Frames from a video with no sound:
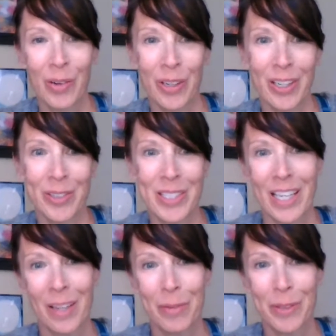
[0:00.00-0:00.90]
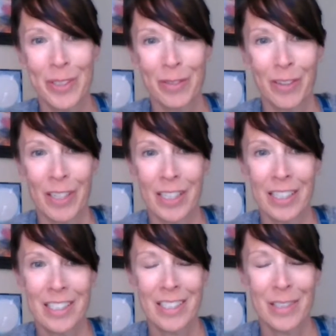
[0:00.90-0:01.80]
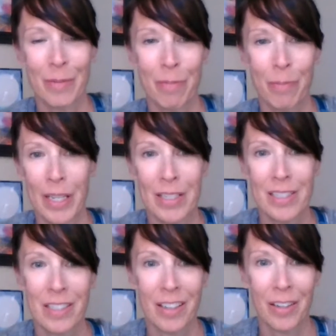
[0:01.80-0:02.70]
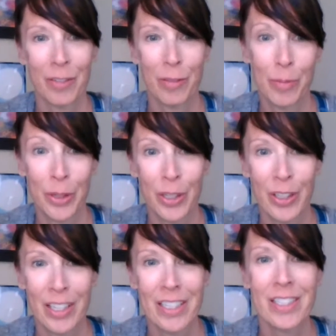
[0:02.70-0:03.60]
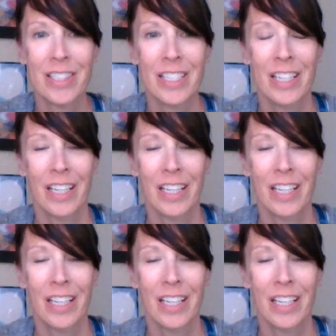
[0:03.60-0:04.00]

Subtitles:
where I was able to find some best of book lists.